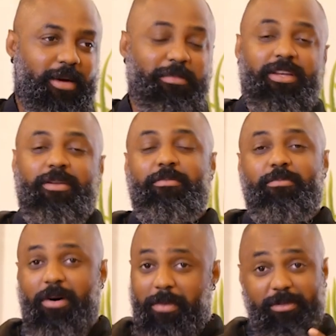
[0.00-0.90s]
I mean,
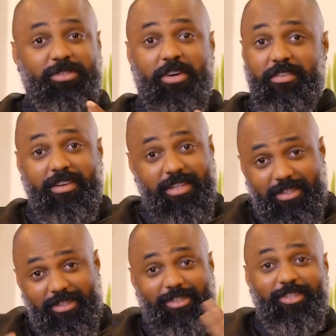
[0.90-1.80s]
Mom, I'm sorry,
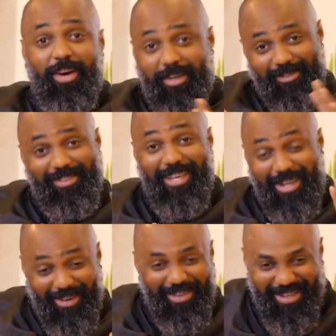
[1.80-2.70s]
this is not, you
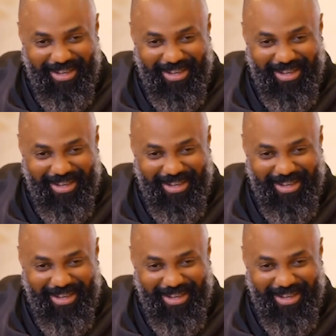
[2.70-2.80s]
know.